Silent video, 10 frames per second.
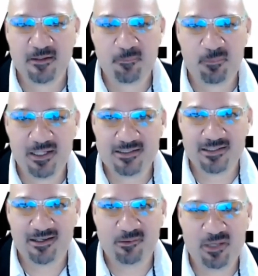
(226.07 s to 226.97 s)
But
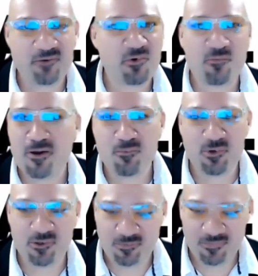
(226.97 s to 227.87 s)
I
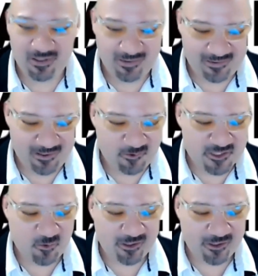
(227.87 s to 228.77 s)
remember I was
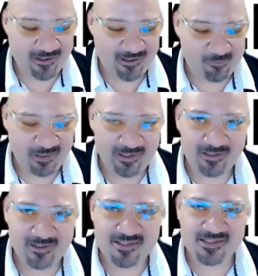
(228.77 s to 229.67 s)
working at a
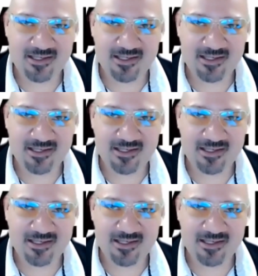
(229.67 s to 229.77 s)
place,